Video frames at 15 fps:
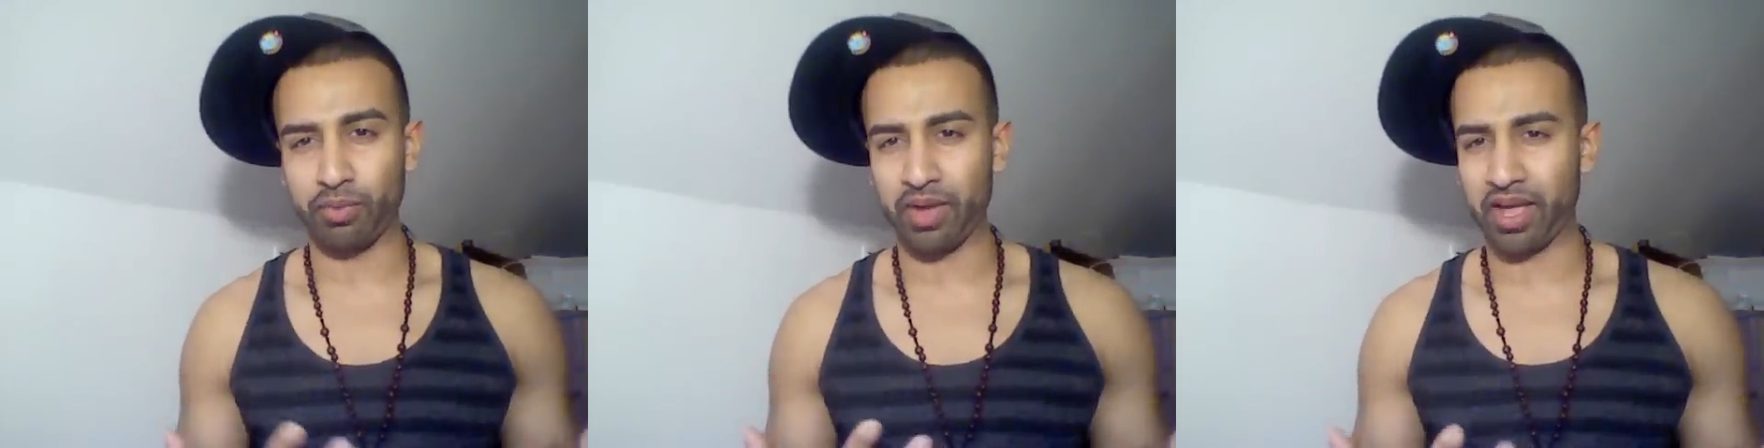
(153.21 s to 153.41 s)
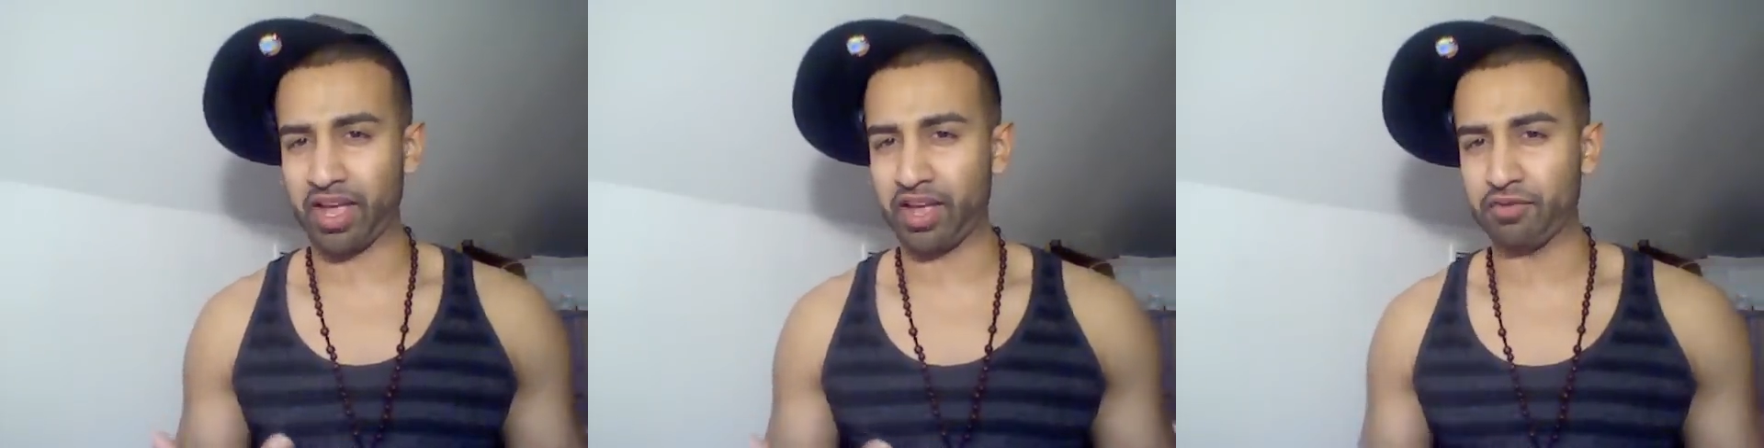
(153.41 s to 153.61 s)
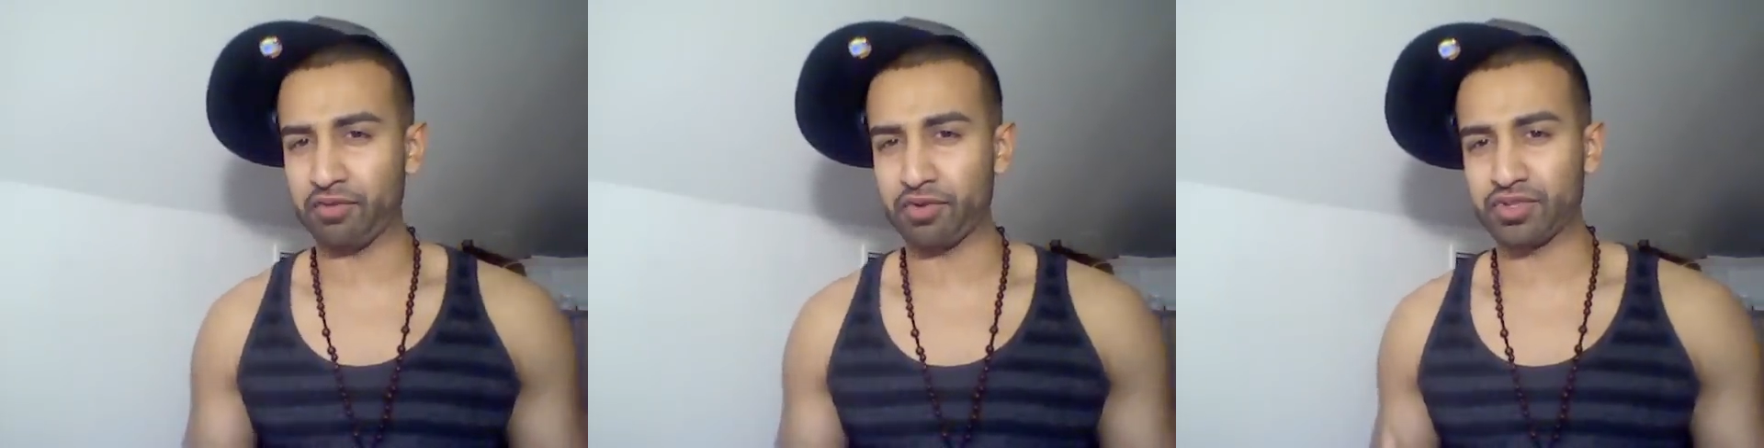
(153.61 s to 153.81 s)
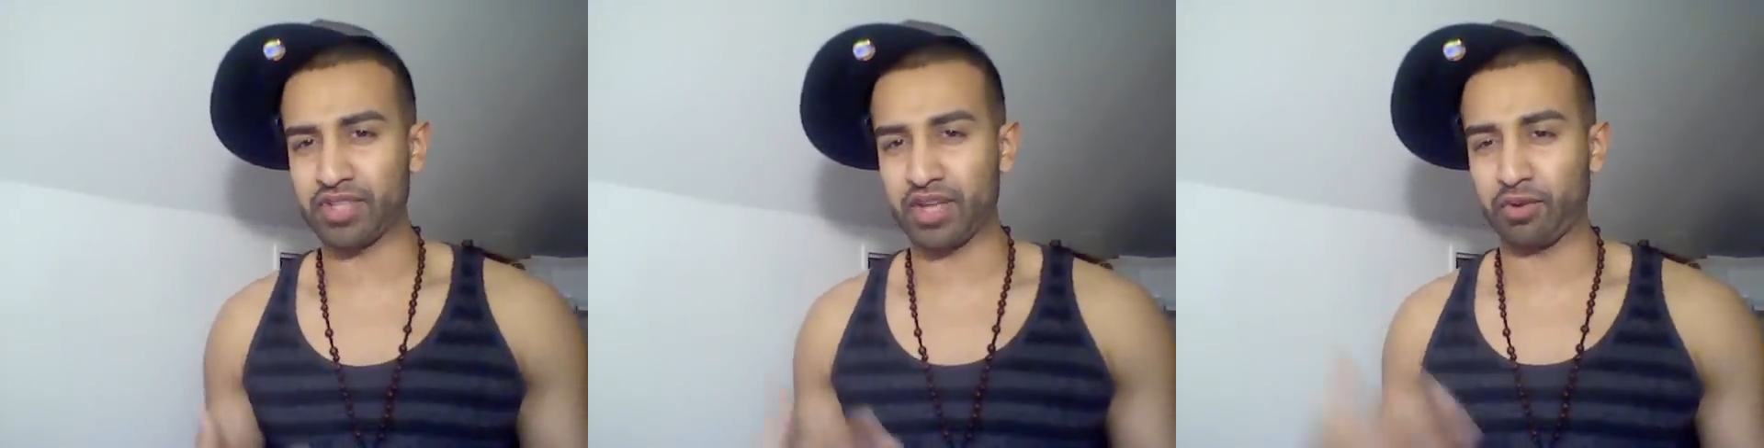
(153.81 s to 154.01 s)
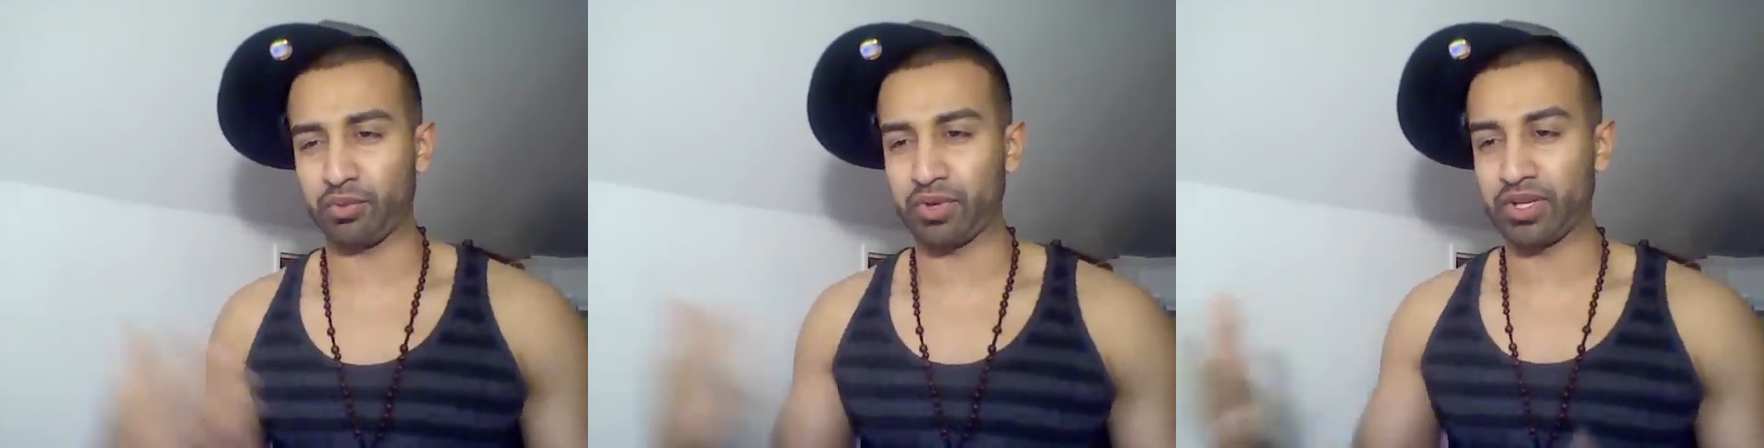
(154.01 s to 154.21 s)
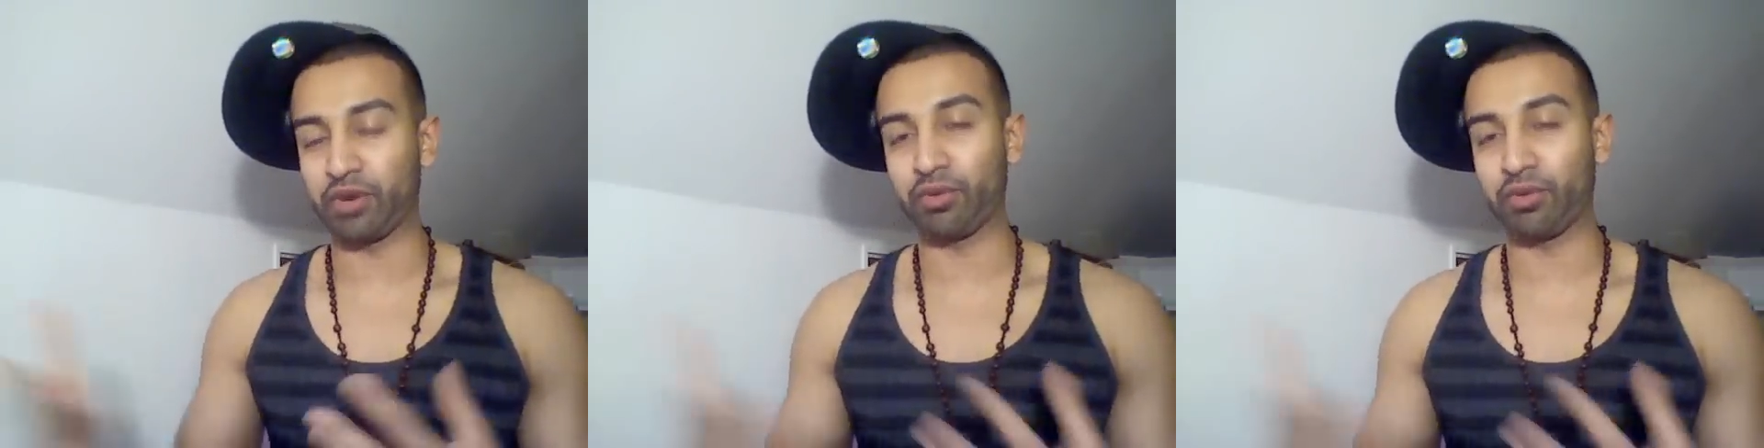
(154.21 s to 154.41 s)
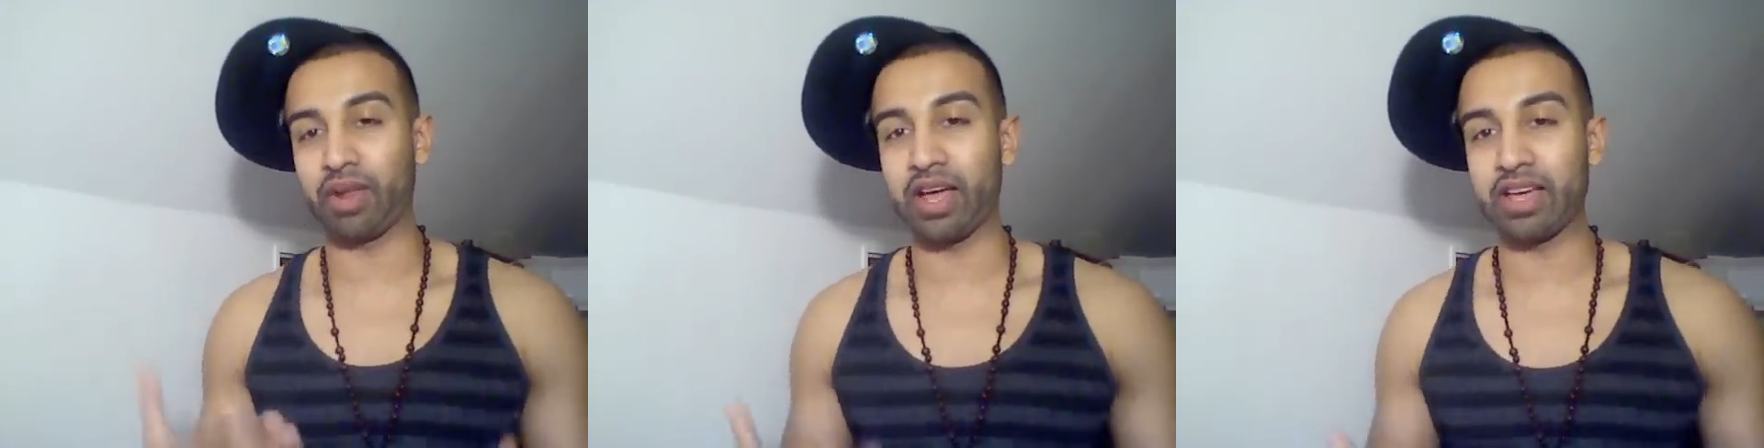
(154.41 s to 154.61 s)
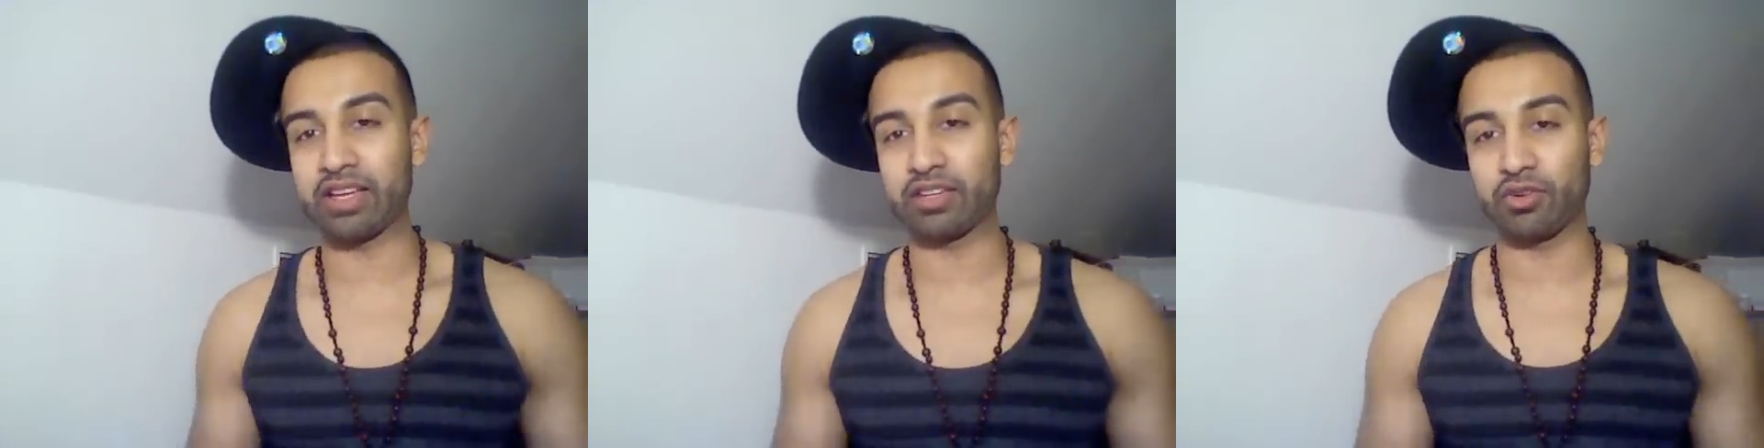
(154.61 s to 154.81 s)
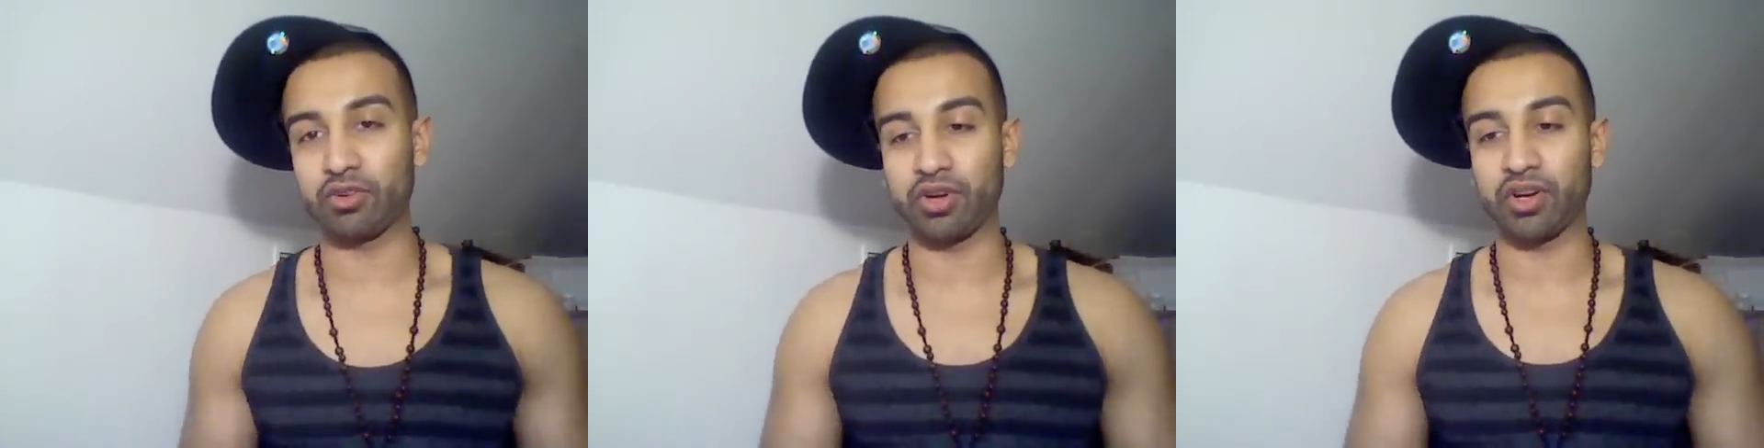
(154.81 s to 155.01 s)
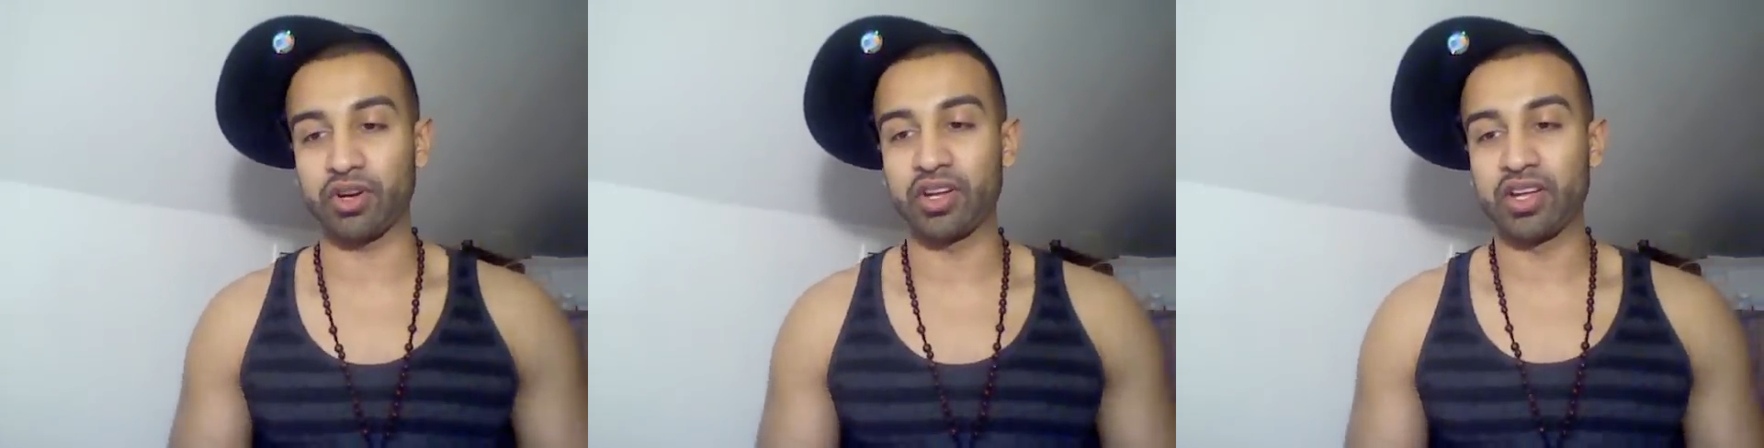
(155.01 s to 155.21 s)
behaviors that we don't like
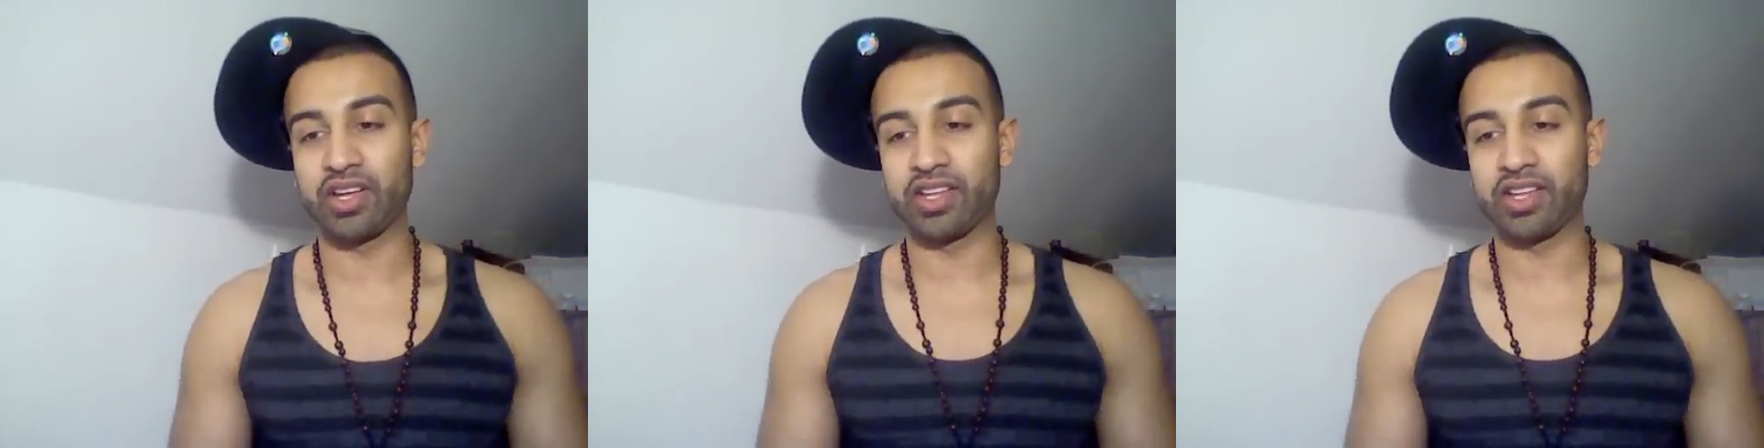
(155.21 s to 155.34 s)
or